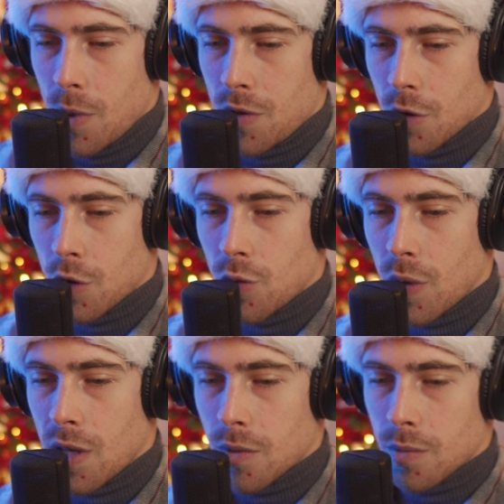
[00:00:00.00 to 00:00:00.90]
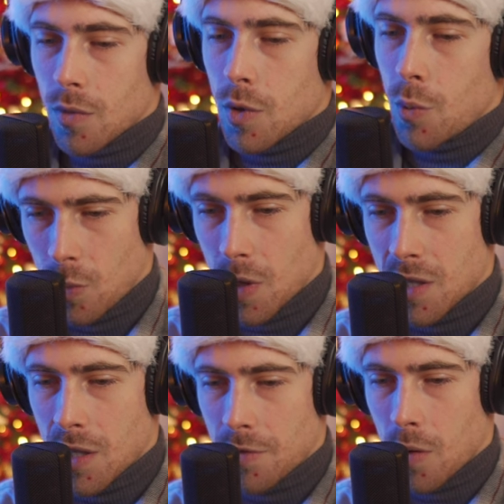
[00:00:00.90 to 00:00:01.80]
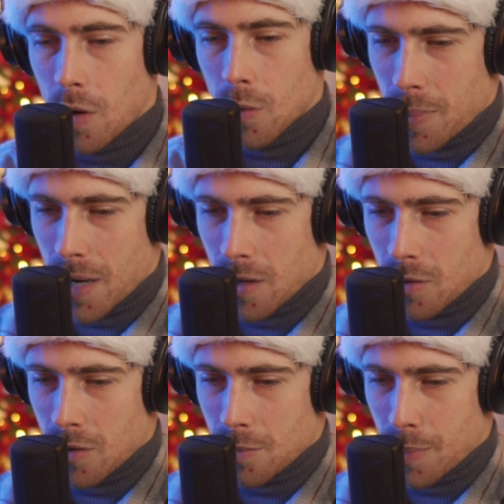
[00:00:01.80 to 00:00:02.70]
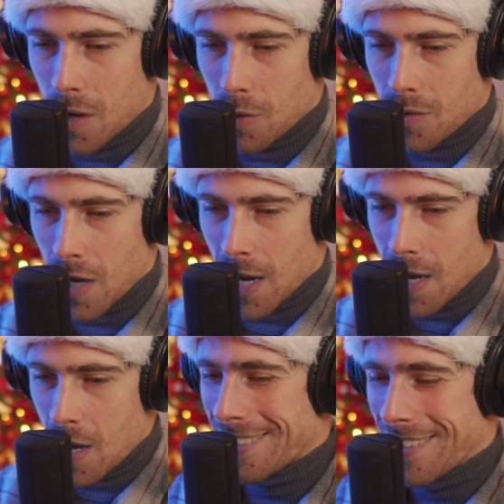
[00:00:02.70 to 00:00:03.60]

We took 3. One with Palotai.